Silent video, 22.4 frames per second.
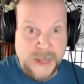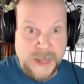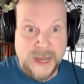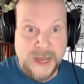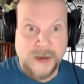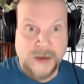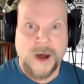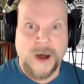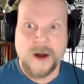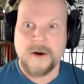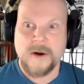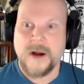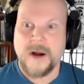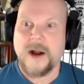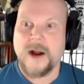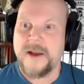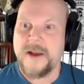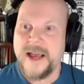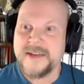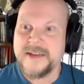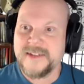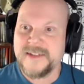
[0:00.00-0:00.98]
now are, are
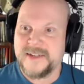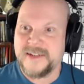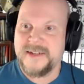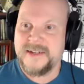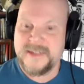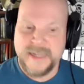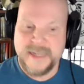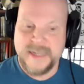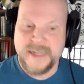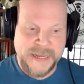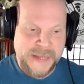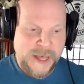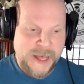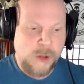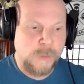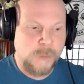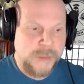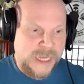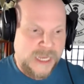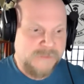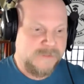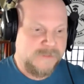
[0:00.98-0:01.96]
hesitant to get
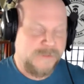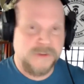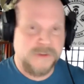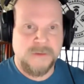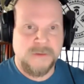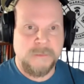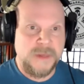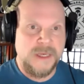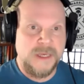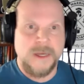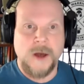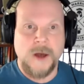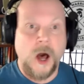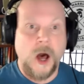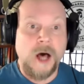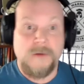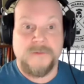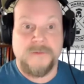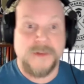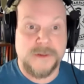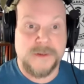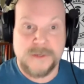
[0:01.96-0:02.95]
help, even for the big,
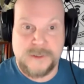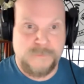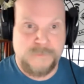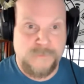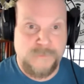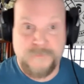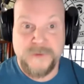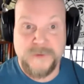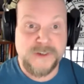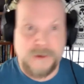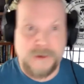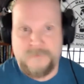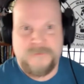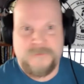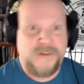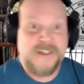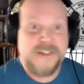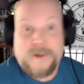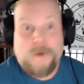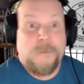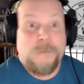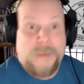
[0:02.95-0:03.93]
obvious phys-
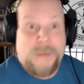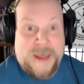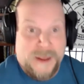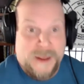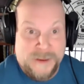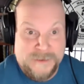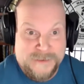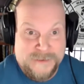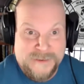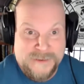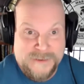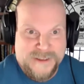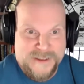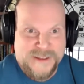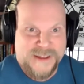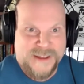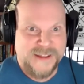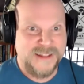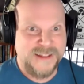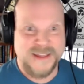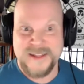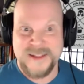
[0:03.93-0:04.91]
physical pain,
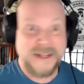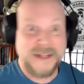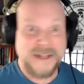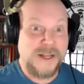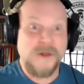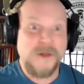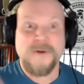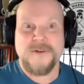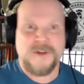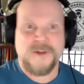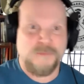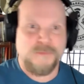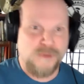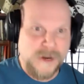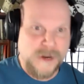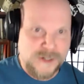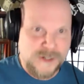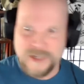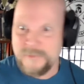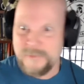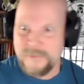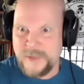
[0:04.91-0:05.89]
uh, let alone
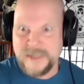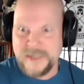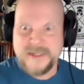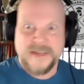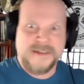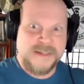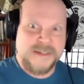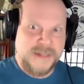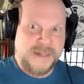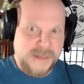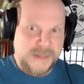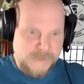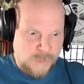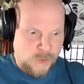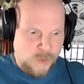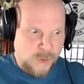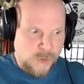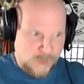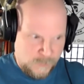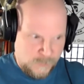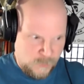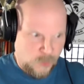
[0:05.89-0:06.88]
depression, PTSD,
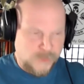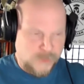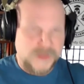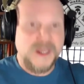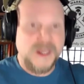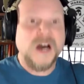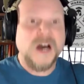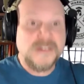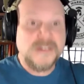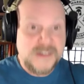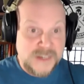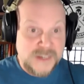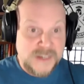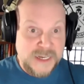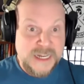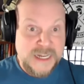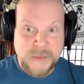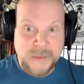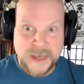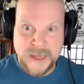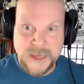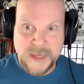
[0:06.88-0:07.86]
more, more the
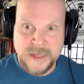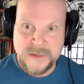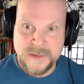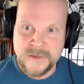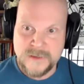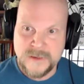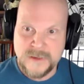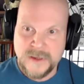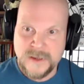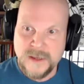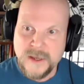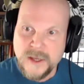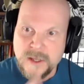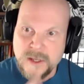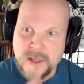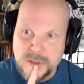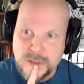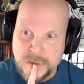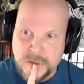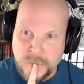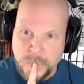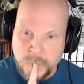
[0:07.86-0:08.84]
unseen pains.
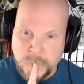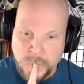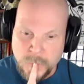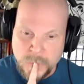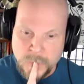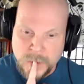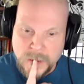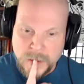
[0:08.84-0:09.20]
So,